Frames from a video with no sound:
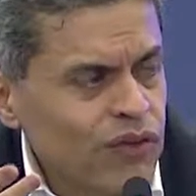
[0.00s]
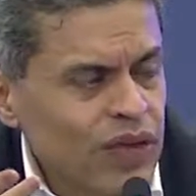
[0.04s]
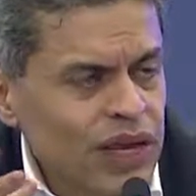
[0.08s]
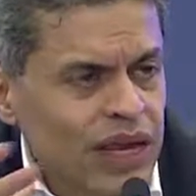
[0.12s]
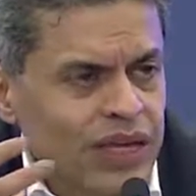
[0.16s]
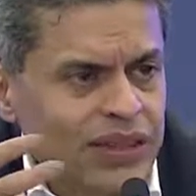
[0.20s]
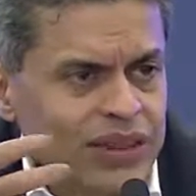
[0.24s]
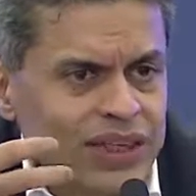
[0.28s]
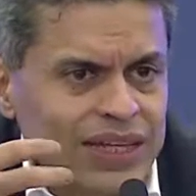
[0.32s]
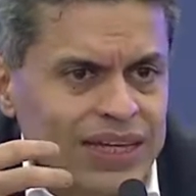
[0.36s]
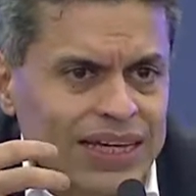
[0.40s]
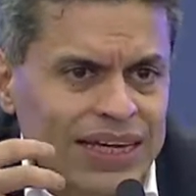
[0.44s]
And
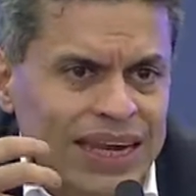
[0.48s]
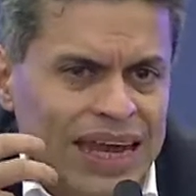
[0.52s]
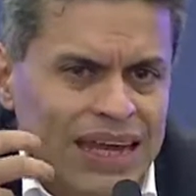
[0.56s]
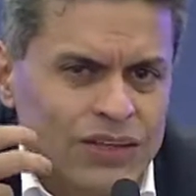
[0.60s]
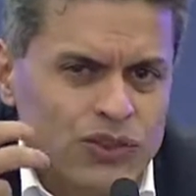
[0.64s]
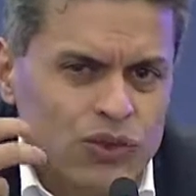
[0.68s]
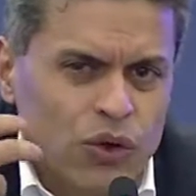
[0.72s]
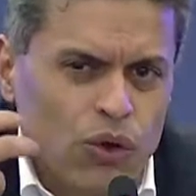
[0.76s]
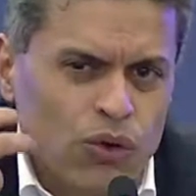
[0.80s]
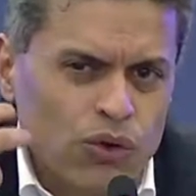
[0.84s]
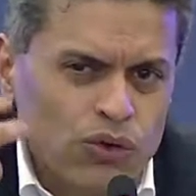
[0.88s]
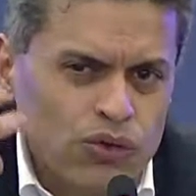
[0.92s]
I think it
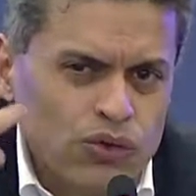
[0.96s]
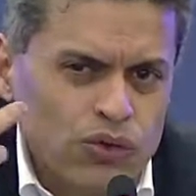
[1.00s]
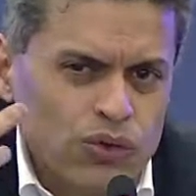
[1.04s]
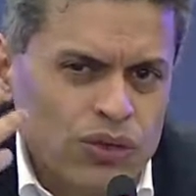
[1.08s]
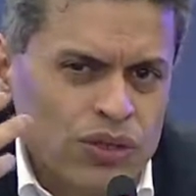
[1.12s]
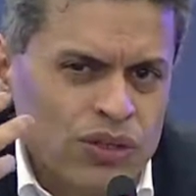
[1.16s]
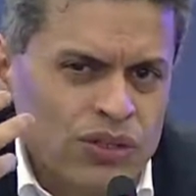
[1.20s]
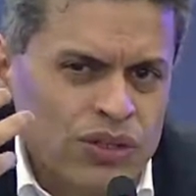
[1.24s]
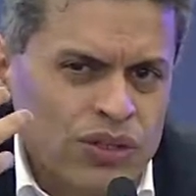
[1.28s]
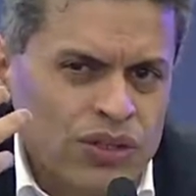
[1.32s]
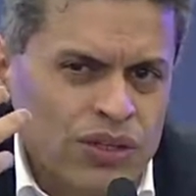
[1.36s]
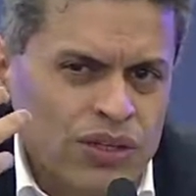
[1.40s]
has also
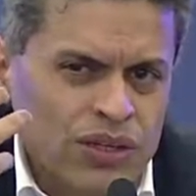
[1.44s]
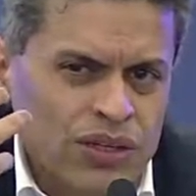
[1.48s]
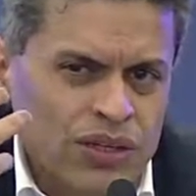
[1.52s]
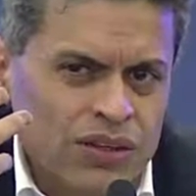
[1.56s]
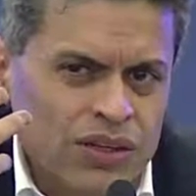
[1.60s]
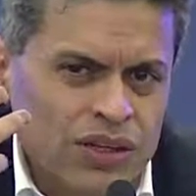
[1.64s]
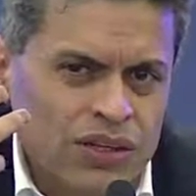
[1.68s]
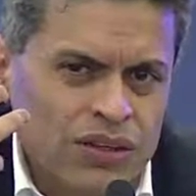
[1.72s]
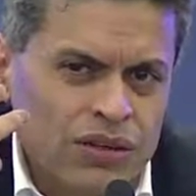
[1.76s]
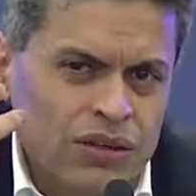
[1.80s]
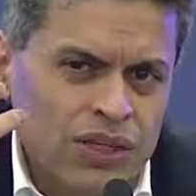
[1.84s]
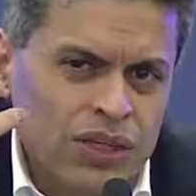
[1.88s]
the, the,
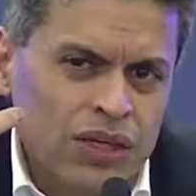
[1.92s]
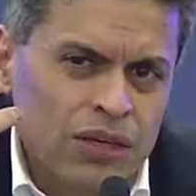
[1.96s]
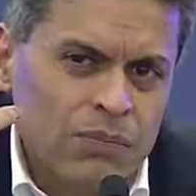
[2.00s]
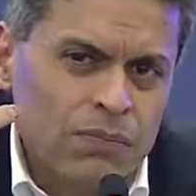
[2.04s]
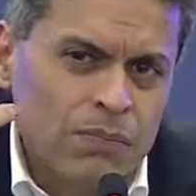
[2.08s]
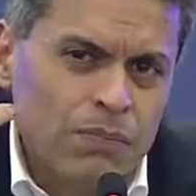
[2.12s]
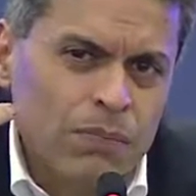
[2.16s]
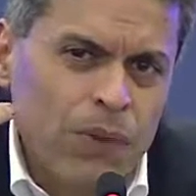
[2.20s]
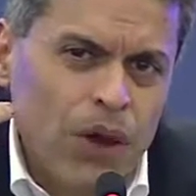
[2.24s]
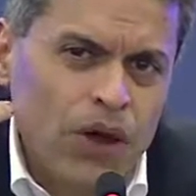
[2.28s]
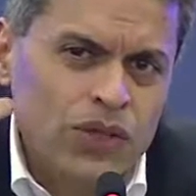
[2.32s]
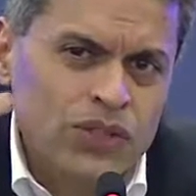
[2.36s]
the, the
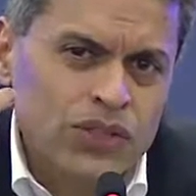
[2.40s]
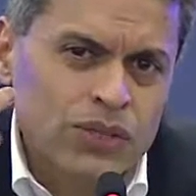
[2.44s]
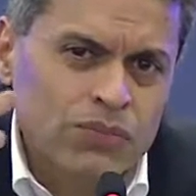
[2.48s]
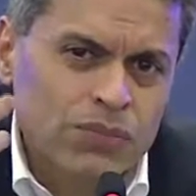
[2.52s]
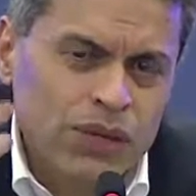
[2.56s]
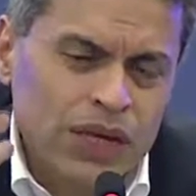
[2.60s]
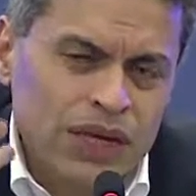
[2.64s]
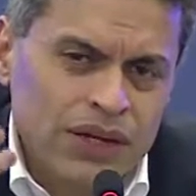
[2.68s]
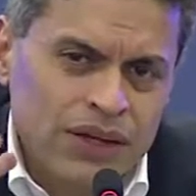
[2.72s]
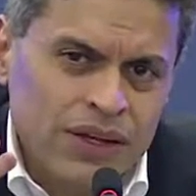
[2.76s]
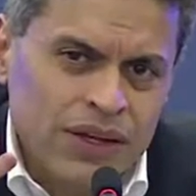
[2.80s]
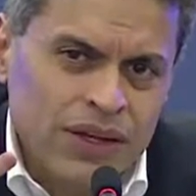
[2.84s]

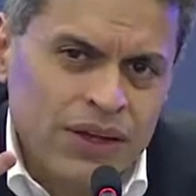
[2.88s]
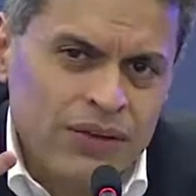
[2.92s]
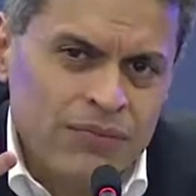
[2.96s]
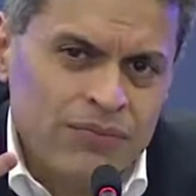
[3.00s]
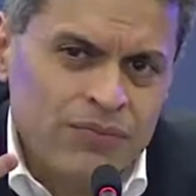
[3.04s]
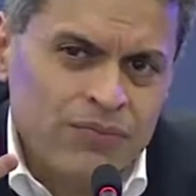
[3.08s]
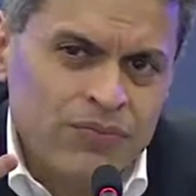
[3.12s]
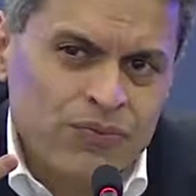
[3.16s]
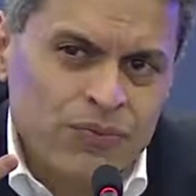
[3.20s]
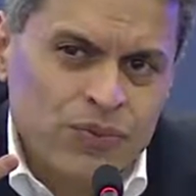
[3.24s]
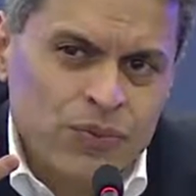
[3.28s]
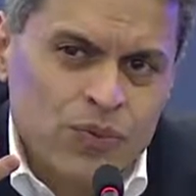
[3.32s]
possibility
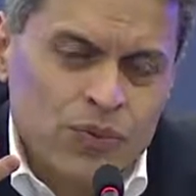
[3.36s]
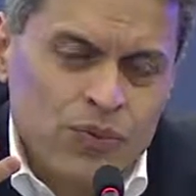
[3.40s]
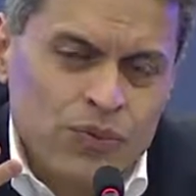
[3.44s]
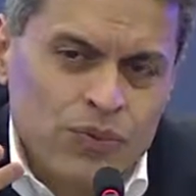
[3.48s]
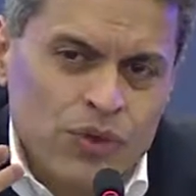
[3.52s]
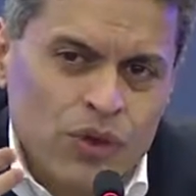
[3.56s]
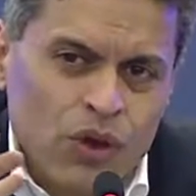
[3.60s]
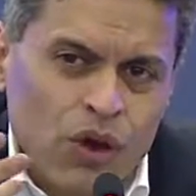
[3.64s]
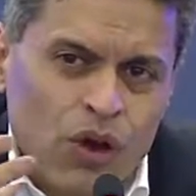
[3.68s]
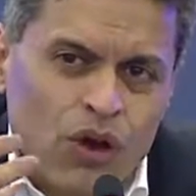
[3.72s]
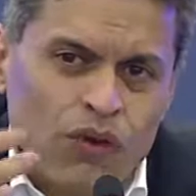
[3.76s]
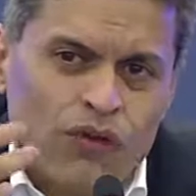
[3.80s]

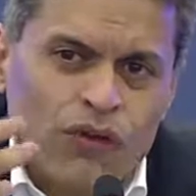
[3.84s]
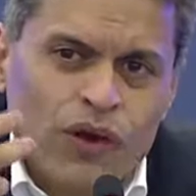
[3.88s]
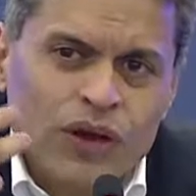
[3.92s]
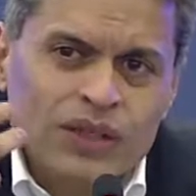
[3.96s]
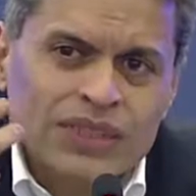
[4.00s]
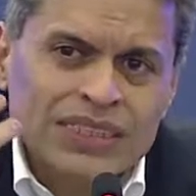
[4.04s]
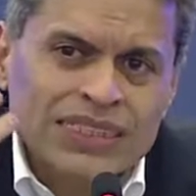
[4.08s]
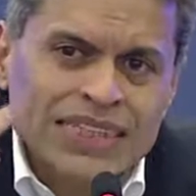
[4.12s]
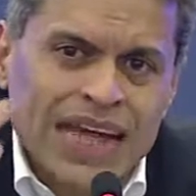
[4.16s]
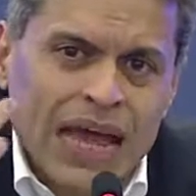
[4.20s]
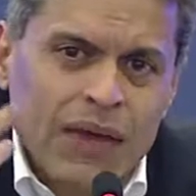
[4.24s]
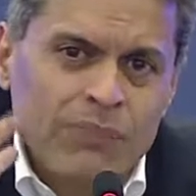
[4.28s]
of
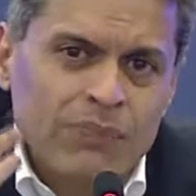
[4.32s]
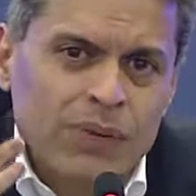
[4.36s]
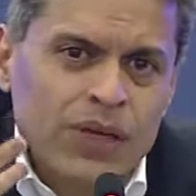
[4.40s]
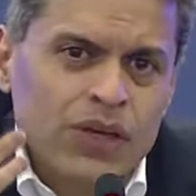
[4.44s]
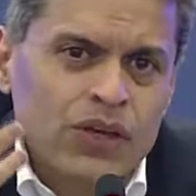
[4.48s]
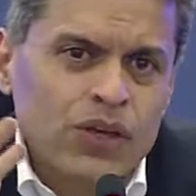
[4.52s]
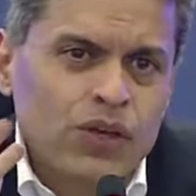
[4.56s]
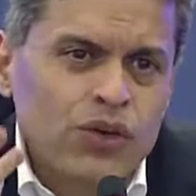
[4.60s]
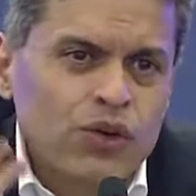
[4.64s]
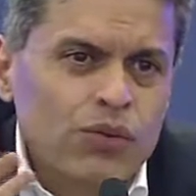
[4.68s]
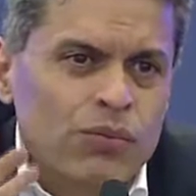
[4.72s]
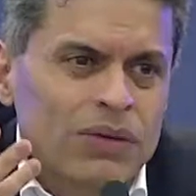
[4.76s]
tapping
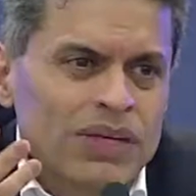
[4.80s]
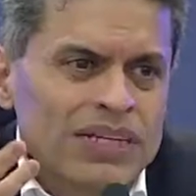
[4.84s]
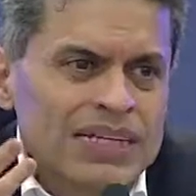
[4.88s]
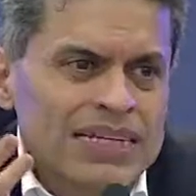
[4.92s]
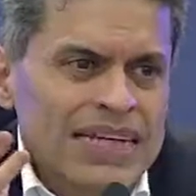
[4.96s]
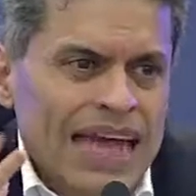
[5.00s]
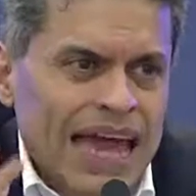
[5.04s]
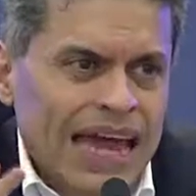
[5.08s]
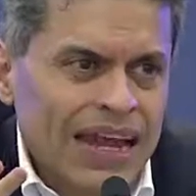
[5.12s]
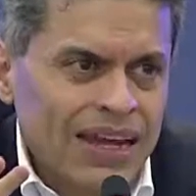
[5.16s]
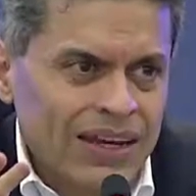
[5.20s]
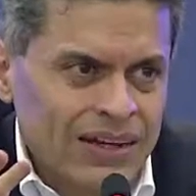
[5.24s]
human
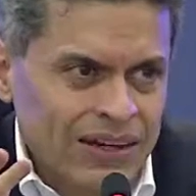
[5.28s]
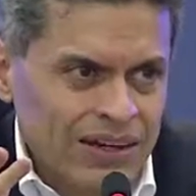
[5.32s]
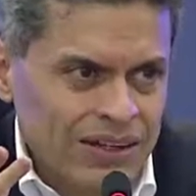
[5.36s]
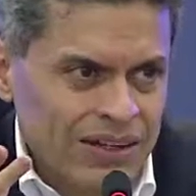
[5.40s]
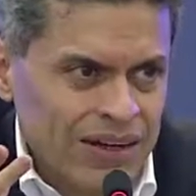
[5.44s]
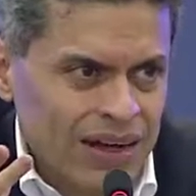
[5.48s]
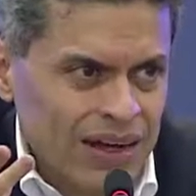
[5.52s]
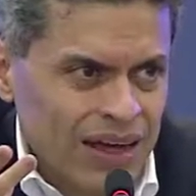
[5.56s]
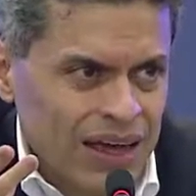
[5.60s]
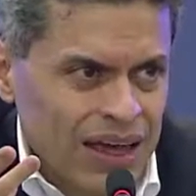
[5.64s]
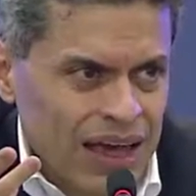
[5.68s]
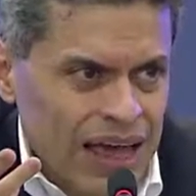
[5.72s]
talent
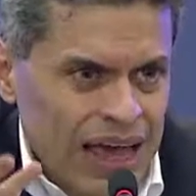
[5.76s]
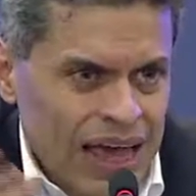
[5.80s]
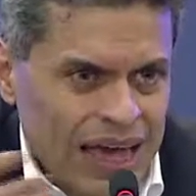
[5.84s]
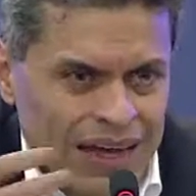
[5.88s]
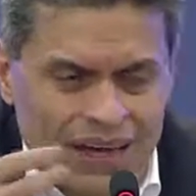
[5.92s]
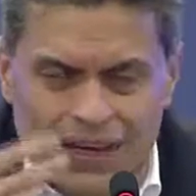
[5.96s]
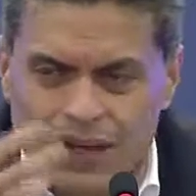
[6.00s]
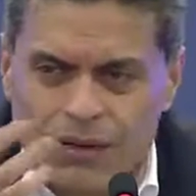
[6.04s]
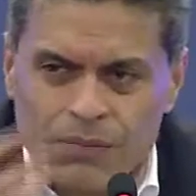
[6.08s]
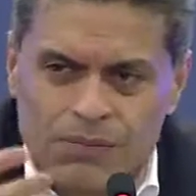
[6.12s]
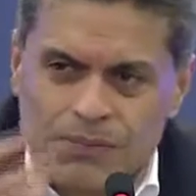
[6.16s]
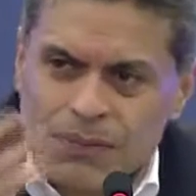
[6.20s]

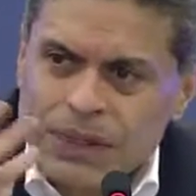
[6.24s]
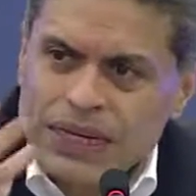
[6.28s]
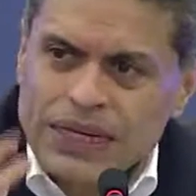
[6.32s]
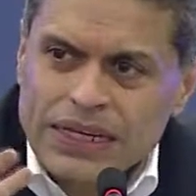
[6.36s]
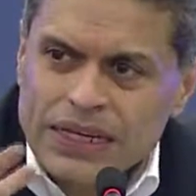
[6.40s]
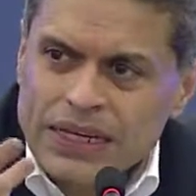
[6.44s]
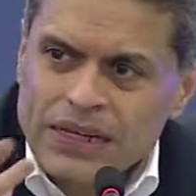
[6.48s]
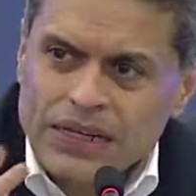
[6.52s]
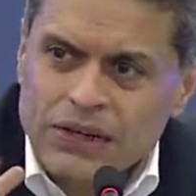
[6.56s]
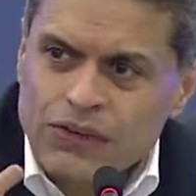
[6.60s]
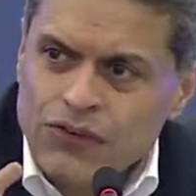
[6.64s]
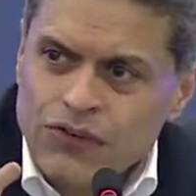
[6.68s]
in a
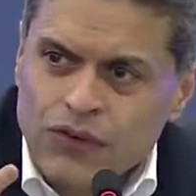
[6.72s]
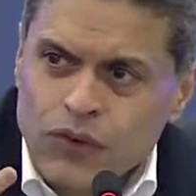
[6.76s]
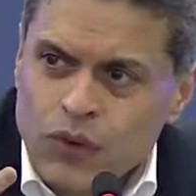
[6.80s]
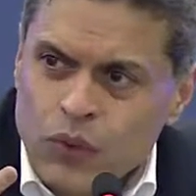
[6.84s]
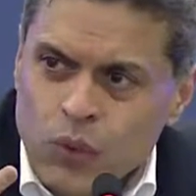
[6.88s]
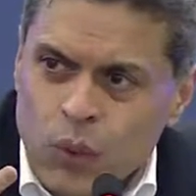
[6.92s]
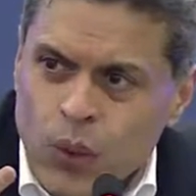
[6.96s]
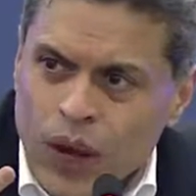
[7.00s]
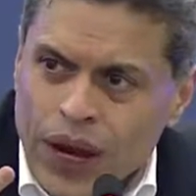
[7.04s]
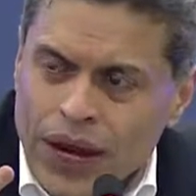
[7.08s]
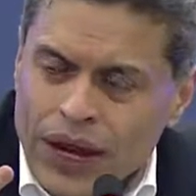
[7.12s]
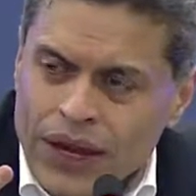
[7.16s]
completely
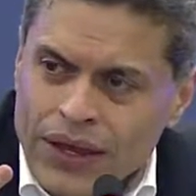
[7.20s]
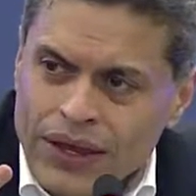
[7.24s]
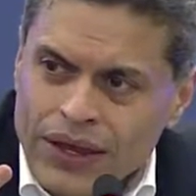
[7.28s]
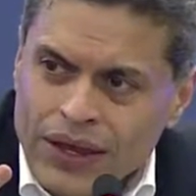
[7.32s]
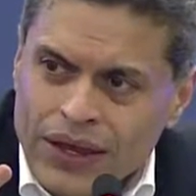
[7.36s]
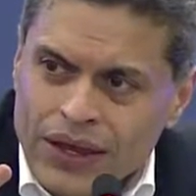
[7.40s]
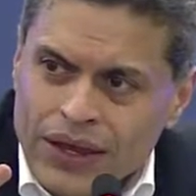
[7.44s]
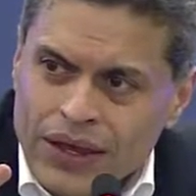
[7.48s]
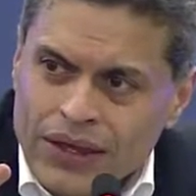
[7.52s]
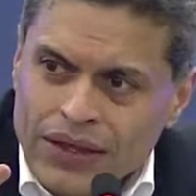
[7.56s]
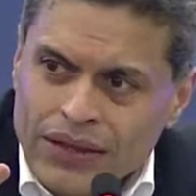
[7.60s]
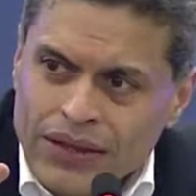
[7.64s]
different way
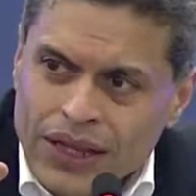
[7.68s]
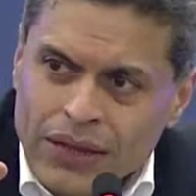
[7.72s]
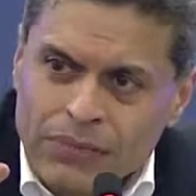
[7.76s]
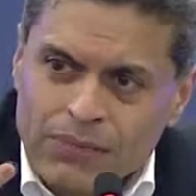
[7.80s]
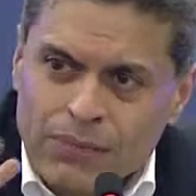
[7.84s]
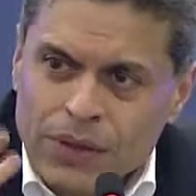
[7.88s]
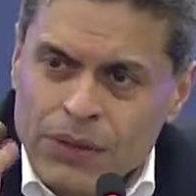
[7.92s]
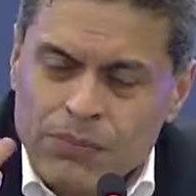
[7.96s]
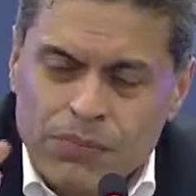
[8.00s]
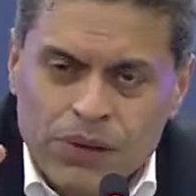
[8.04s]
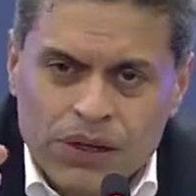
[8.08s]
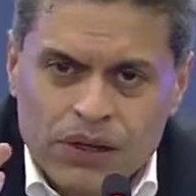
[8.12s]
than
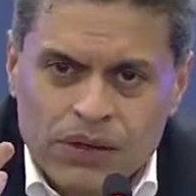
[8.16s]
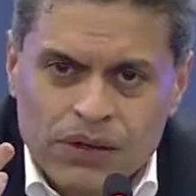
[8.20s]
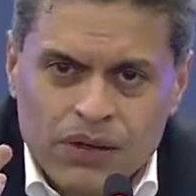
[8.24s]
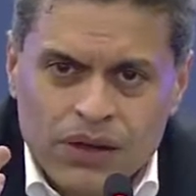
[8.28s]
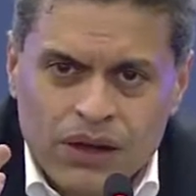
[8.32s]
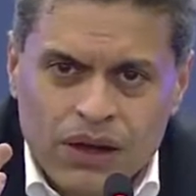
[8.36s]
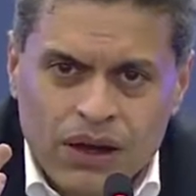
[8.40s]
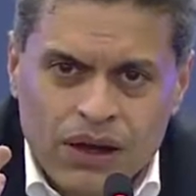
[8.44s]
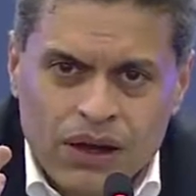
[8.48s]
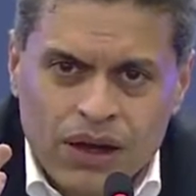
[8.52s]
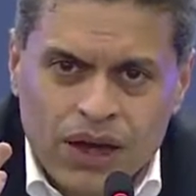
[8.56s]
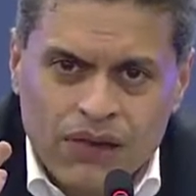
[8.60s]
people
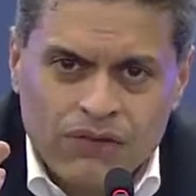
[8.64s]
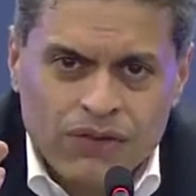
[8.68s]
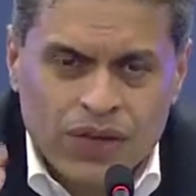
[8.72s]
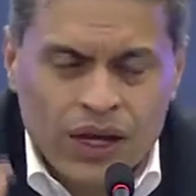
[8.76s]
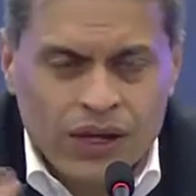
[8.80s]
uh, have